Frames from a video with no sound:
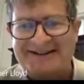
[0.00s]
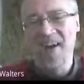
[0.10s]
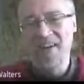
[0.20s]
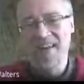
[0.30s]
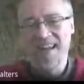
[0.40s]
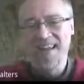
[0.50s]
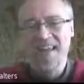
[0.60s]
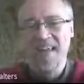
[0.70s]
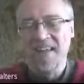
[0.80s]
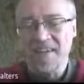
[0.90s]
Okay,
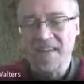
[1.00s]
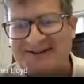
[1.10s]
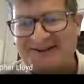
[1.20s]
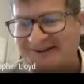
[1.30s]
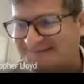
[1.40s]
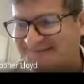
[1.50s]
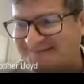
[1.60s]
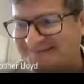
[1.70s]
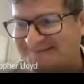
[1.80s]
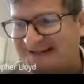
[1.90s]
good.
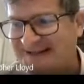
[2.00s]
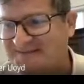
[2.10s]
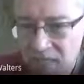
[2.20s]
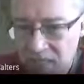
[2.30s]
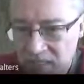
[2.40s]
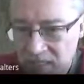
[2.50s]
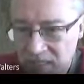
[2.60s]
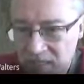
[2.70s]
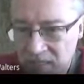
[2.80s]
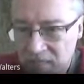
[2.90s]
Yes.
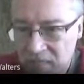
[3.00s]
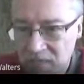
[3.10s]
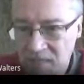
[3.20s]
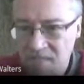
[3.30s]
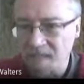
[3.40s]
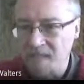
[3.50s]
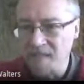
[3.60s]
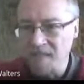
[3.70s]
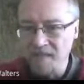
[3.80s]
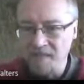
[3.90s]
Is there
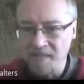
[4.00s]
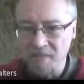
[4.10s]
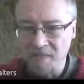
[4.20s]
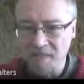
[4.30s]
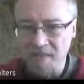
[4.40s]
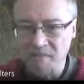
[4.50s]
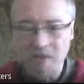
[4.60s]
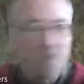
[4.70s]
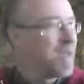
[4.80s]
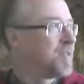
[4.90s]
anything else that
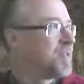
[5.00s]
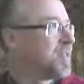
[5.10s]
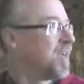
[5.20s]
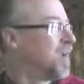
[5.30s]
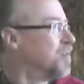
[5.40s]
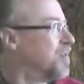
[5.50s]
anybody would like to say or